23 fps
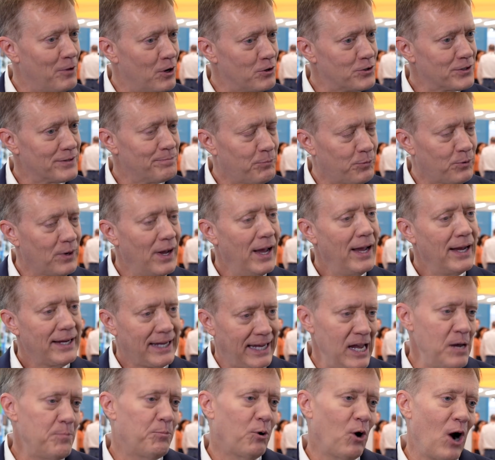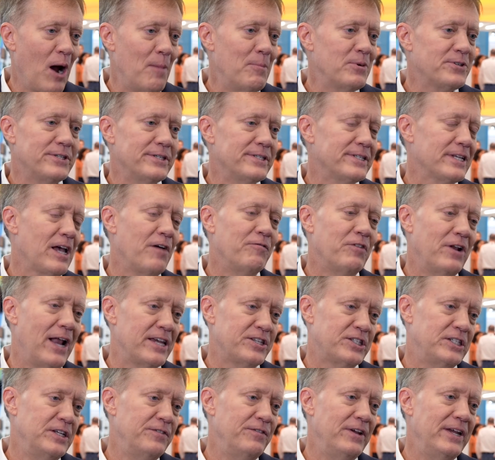Those key premises of an
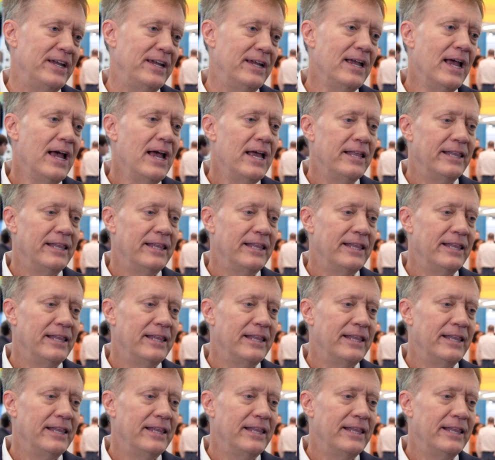SDV,